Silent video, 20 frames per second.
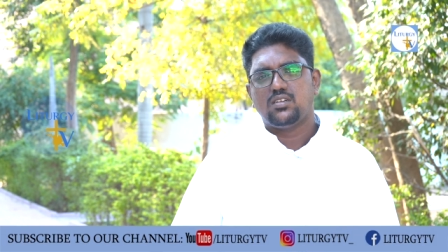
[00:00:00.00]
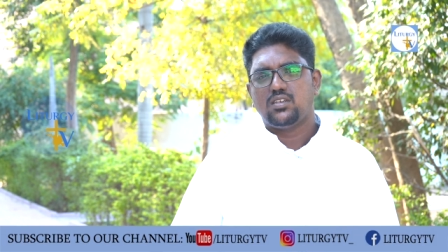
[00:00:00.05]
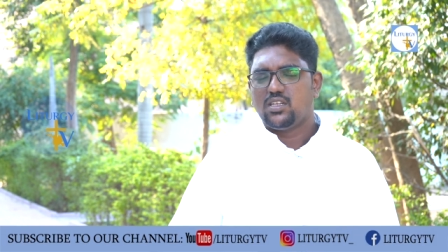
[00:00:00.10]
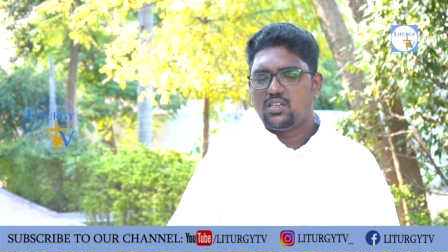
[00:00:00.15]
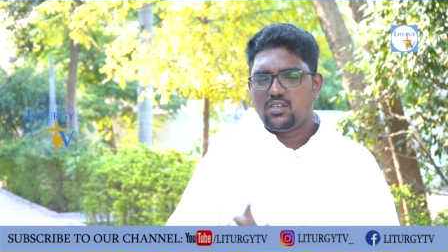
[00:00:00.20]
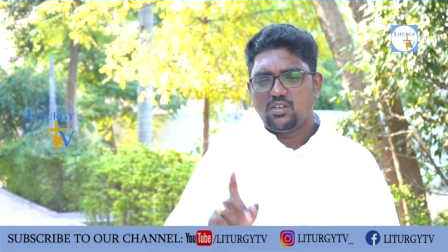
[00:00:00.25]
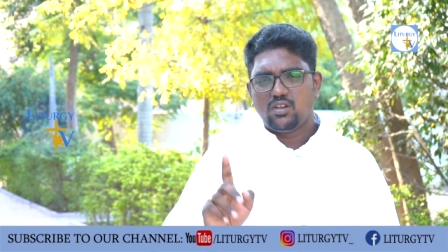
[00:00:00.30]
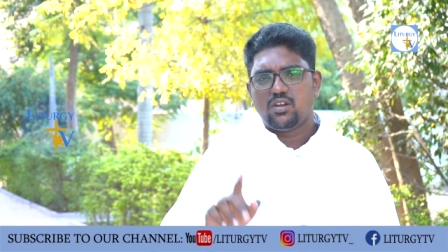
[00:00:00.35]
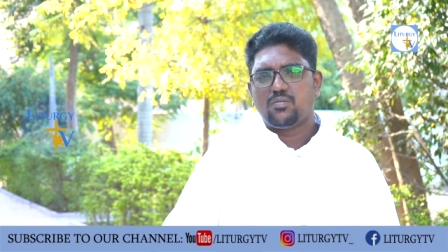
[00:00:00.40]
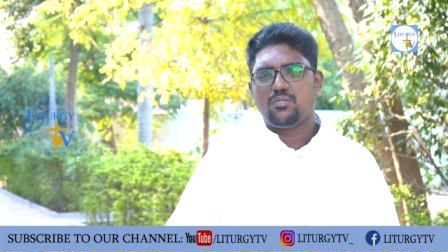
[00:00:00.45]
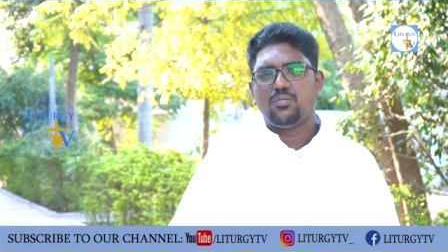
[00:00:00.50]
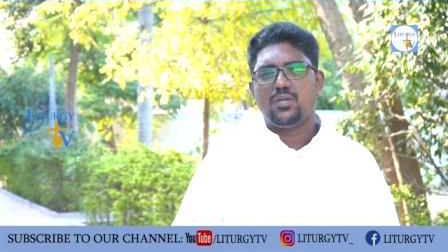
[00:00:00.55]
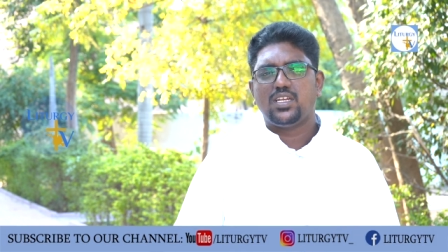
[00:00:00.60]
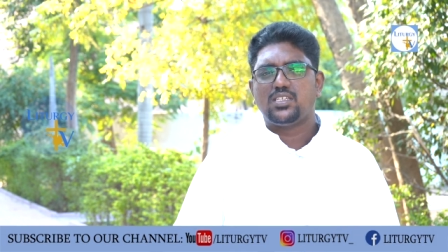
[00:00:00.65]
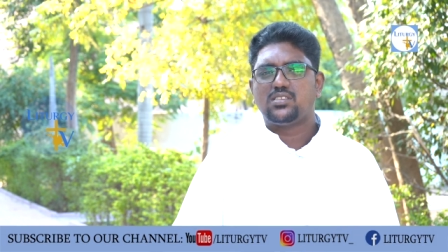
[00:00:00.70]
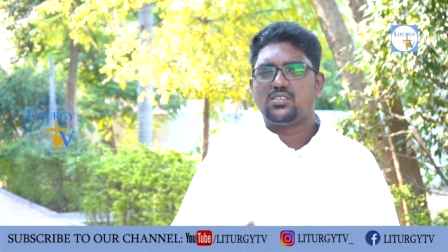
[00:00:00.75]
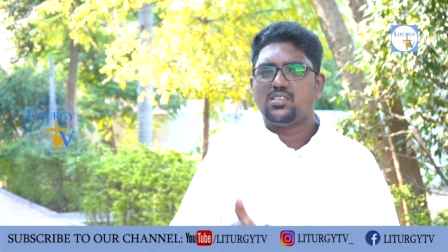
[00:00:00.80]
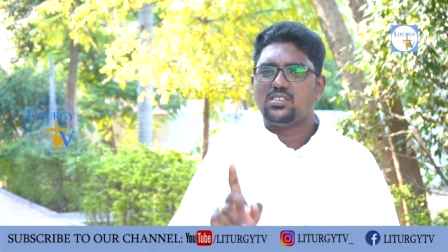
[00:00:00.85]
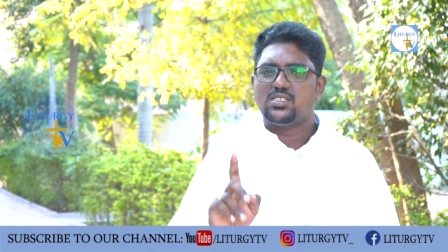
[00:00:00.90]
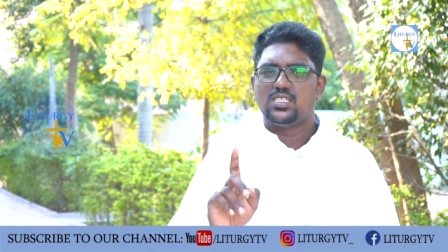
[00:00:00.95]
did not
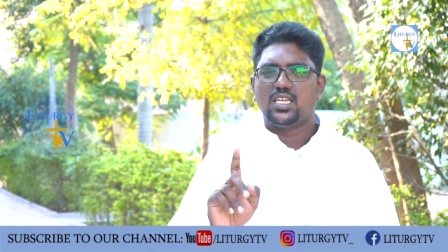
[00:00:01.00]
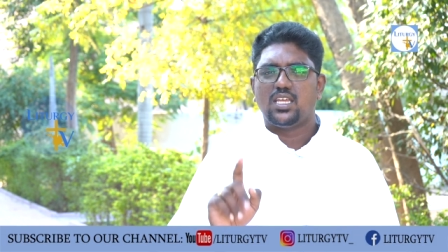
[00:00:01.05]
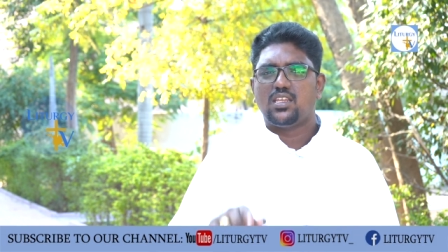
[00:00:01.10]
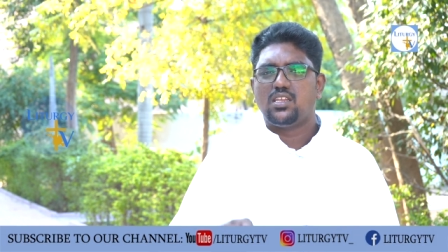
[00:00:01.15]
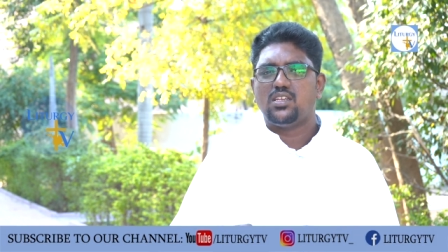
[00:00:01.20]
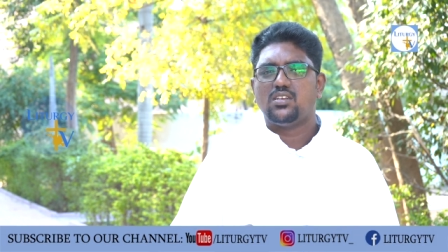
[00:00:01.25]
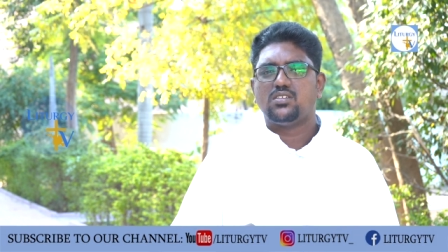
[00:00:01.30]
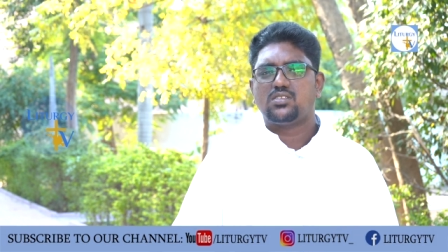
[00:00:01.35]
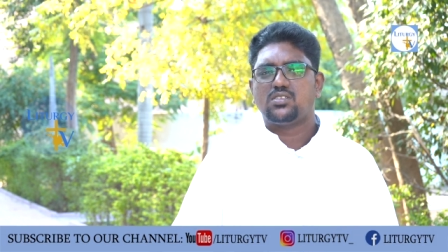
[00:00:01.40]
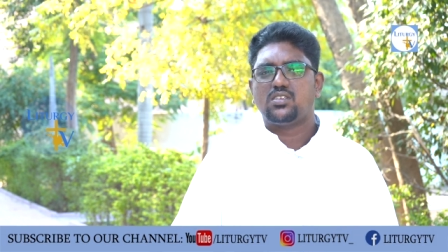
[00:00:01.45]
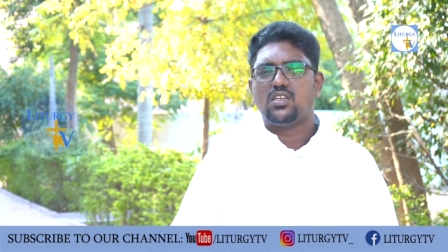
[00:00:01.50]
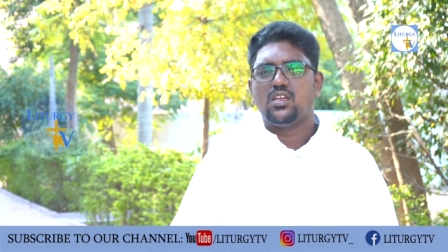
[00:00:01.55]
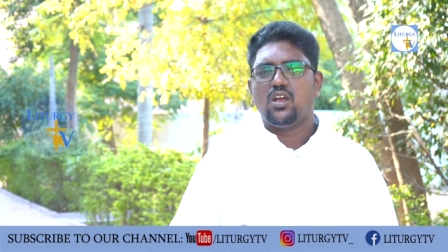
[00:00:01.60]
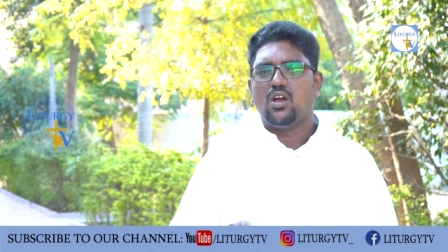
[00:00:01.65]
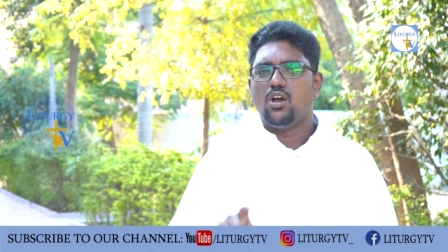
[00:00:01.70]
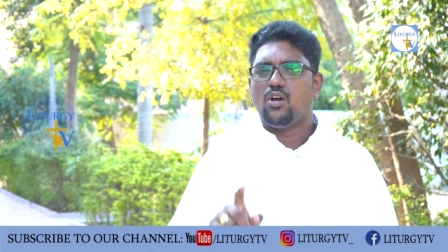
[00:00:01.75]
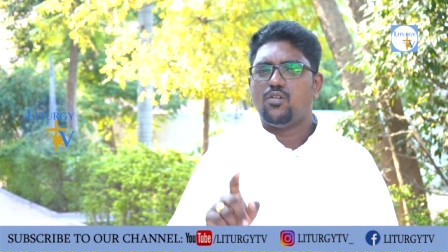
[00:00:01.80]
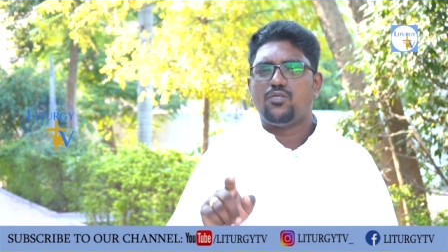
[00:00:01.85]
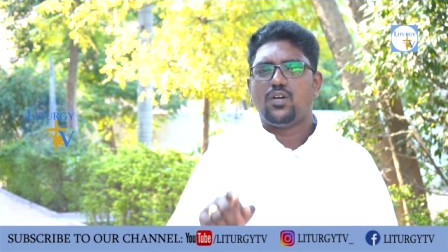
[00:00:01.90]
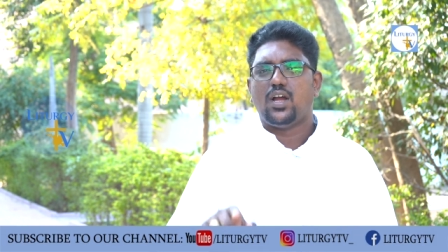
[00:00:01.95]
make Caesarius
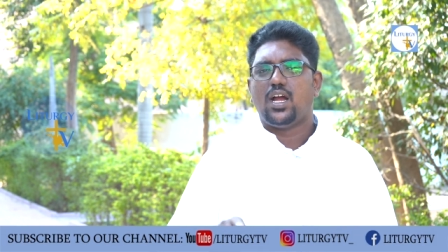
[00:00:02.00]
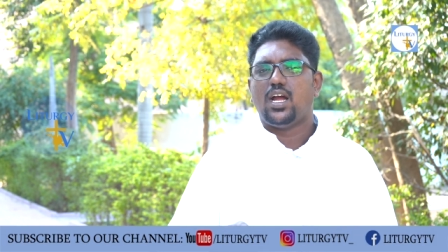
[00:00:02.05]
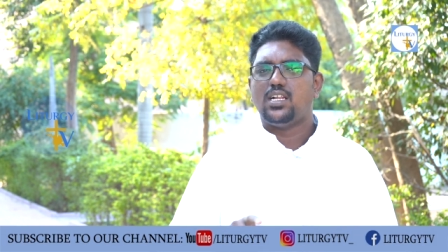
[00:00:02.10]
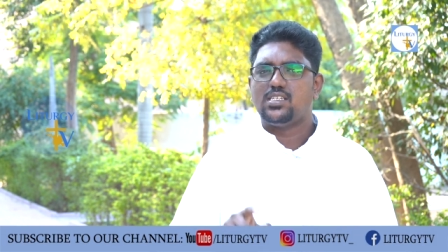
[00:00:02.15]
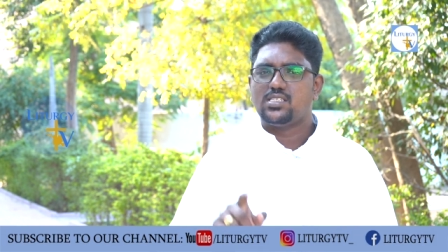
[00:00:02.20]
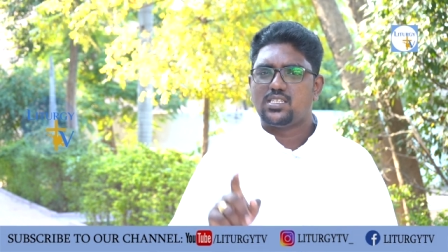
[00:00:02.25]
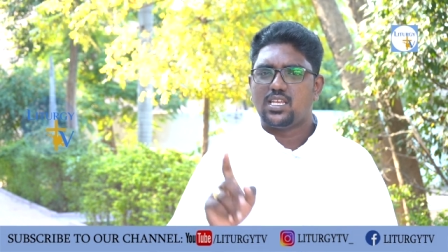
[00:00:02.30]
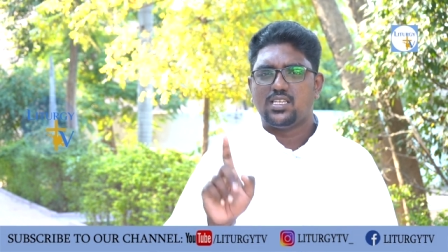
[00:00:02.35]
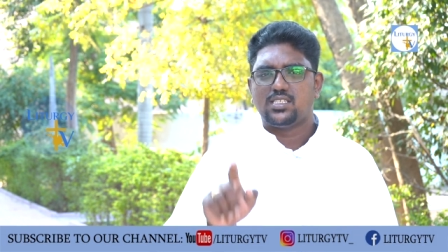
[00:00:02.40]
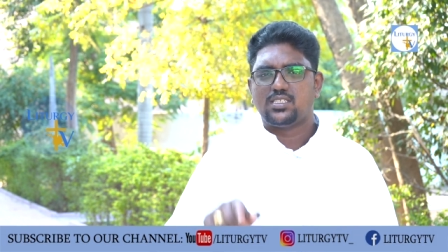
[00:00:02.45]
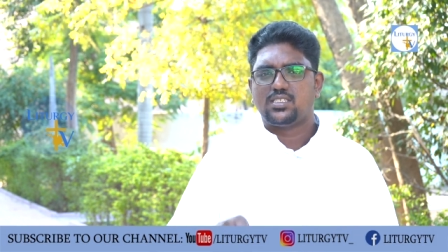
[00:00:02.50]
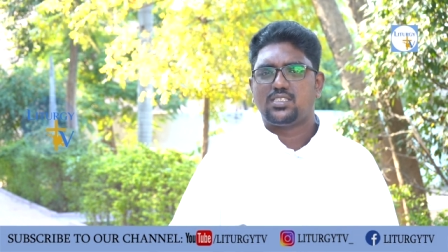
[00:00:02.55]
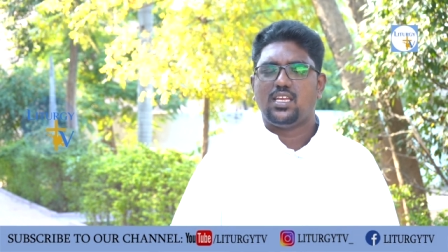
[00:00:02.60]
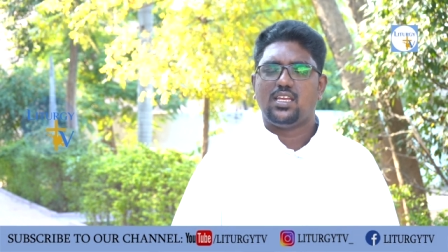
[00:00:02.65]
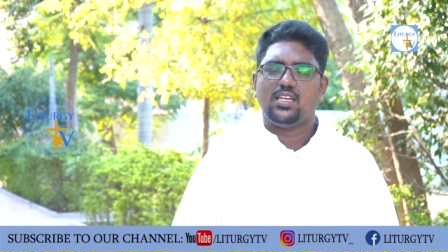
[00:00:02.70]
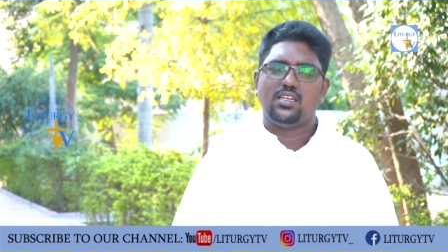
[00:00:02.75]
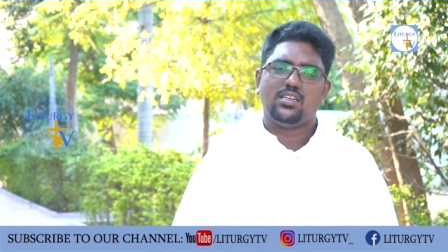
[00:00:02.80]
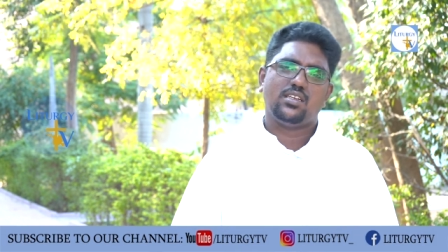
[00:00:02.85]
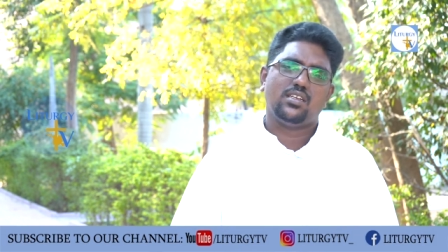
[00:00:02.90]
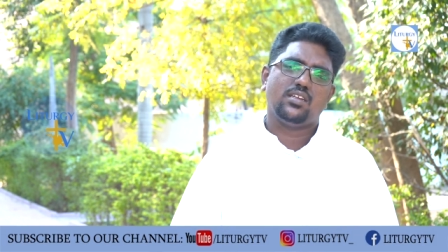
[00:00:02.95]
of Arles a
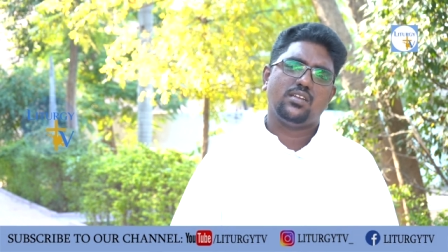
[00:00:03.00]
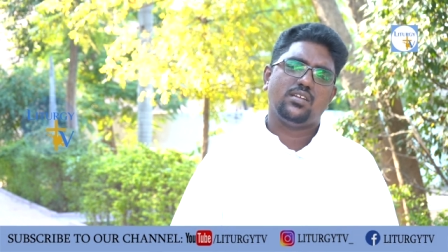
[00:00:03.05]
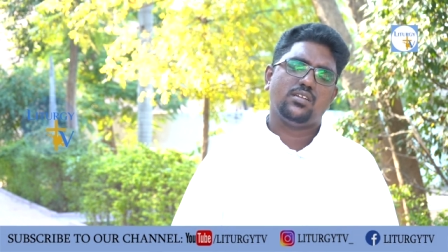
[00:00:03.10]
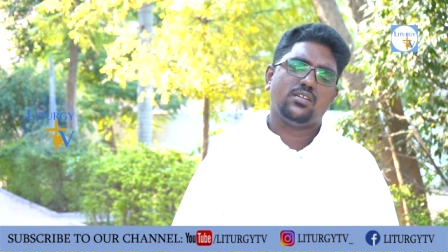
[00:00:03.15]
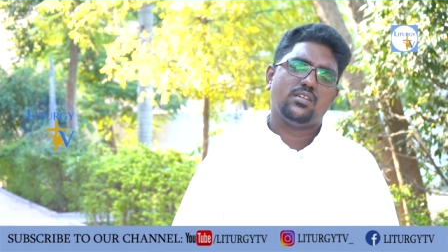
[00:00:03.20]
saint.